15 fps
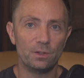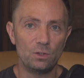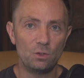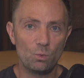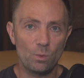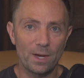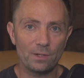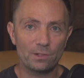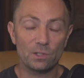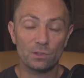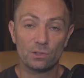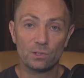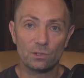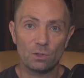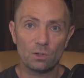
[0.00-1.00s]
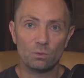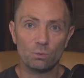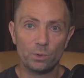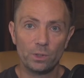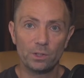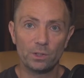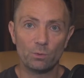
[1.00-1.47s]
the U S start
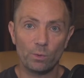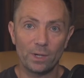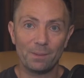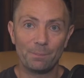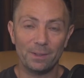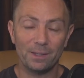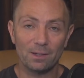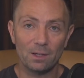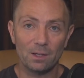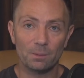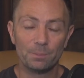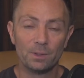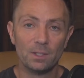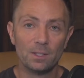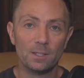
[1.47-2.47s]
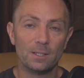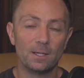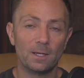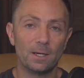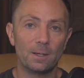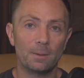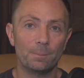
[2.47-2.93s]
really ramping up,
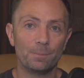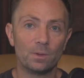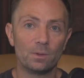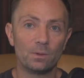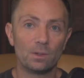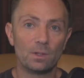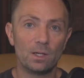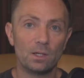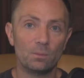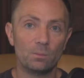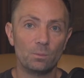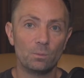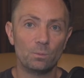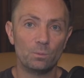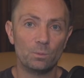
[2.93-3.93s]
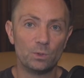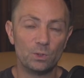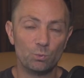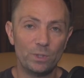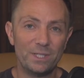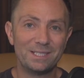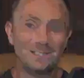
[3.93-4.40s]
um, kind of
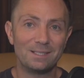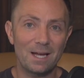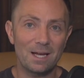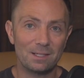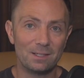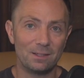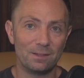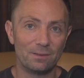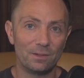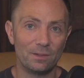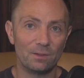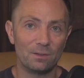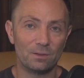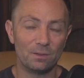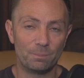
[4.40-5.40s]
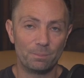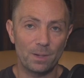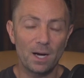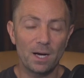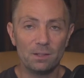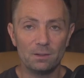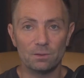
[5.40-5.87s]
restocking their, their
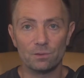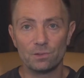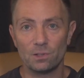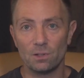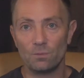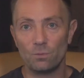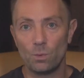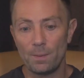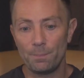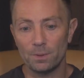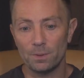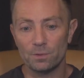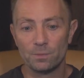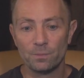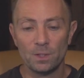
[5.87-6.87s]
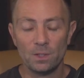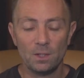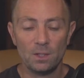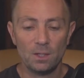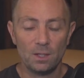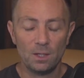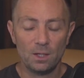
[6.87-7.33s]
piles of weapons.
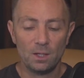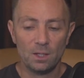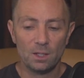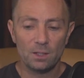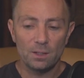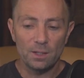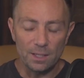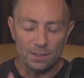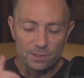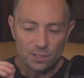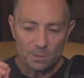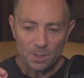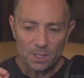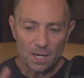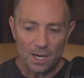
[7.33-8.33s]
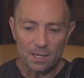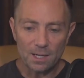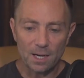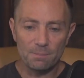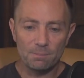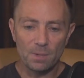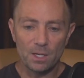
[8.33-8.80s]
And something
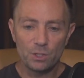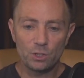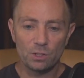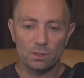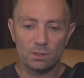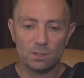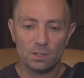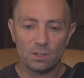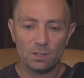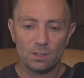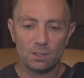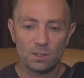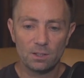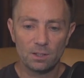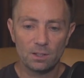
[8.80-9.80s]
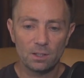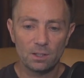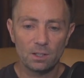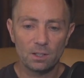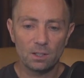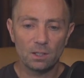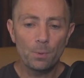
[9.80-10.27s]
I, I mentioned
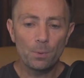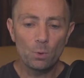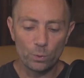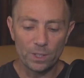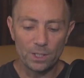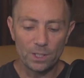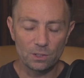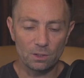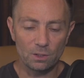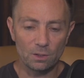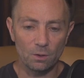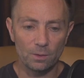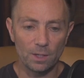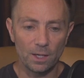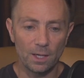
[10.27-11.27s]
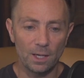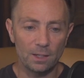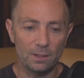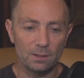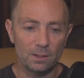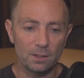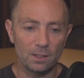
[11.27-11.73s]
a couple weeks ago,
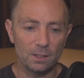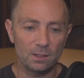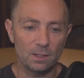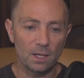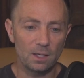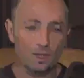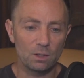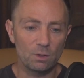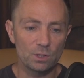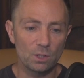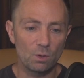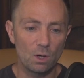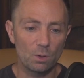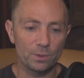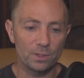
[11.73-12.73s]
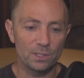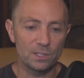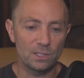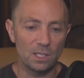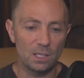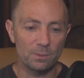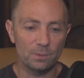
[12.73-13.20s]
and it, it kind of goes along with the
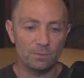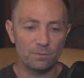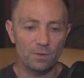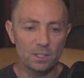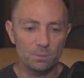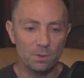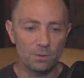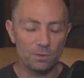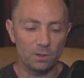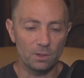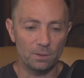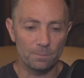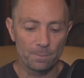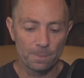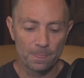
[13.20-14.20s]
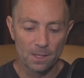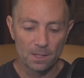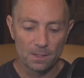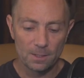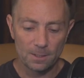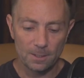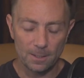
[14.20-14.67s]
same investment theme,
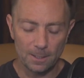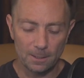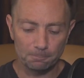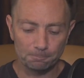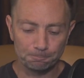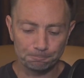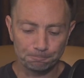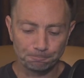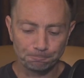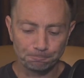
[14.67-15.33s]
um,